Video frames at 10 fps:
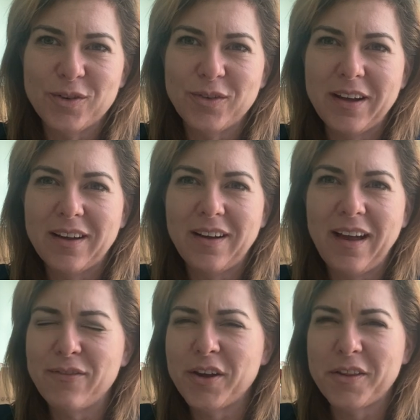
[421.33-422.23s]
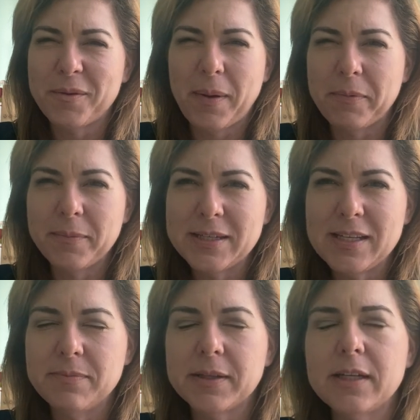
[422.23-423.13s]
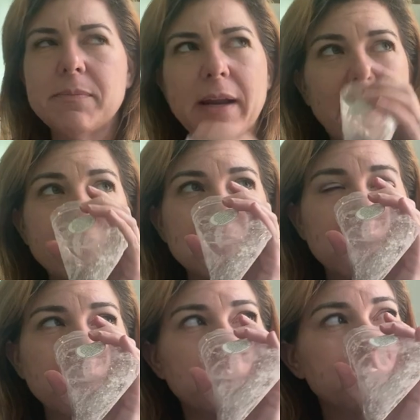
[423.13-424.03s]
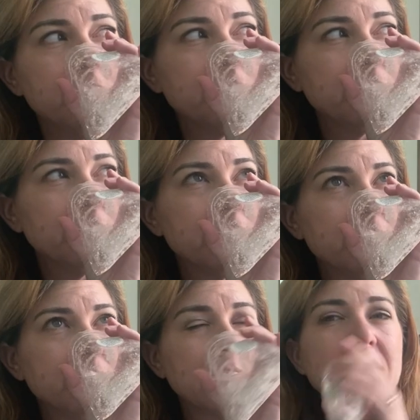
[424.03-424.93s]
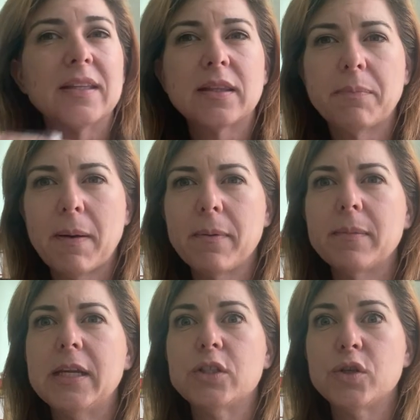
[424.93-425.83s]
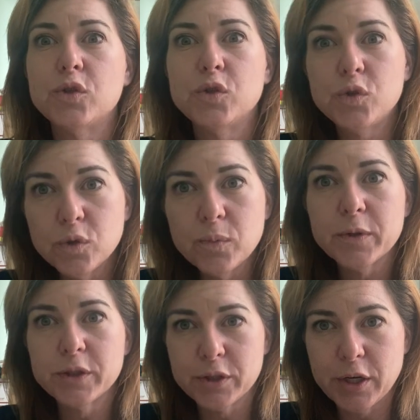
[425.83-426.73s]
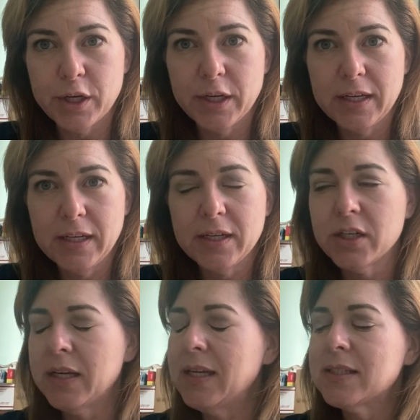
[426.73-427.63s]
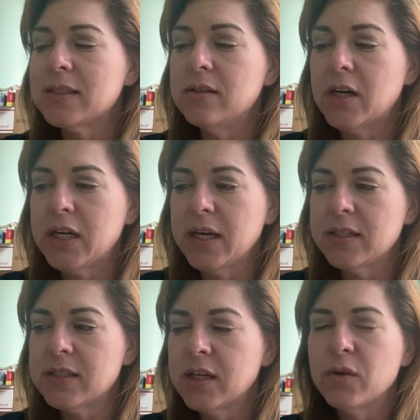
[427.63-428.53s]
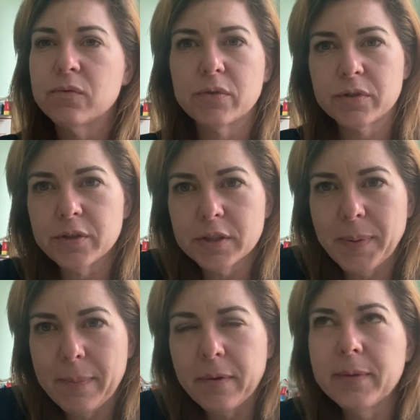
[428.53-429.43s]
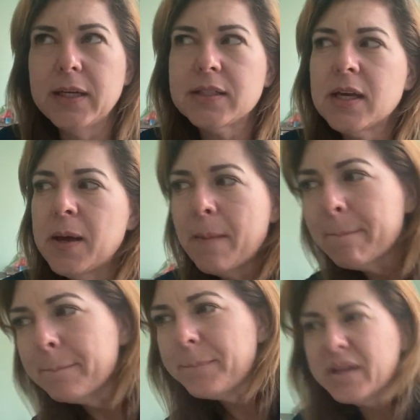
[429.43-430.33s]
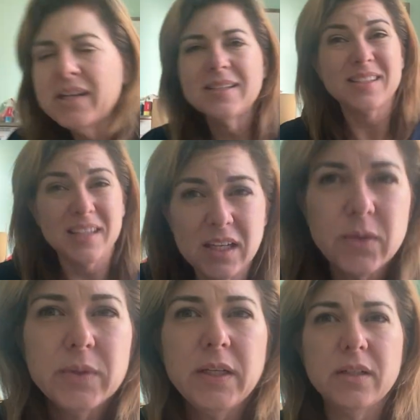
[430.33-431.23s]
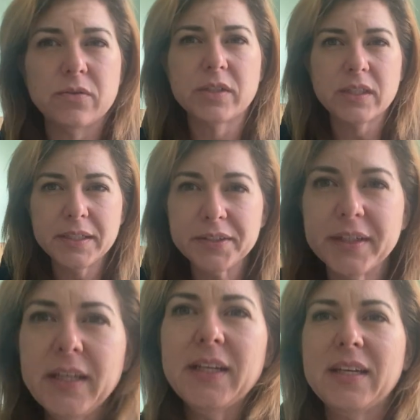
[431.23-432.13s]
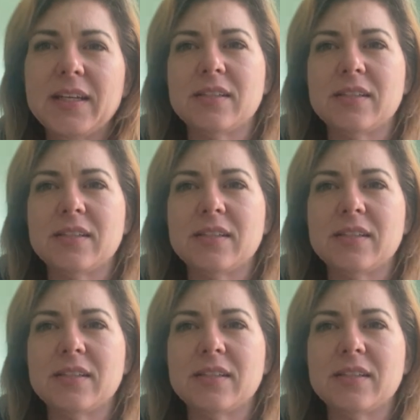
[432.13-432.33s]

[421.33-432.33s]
know, every other pepperminty blend, but I have to tell you, that the peppermint is super strong in here. It is not Rose Girls peppermint, but it is equally nose clearing. It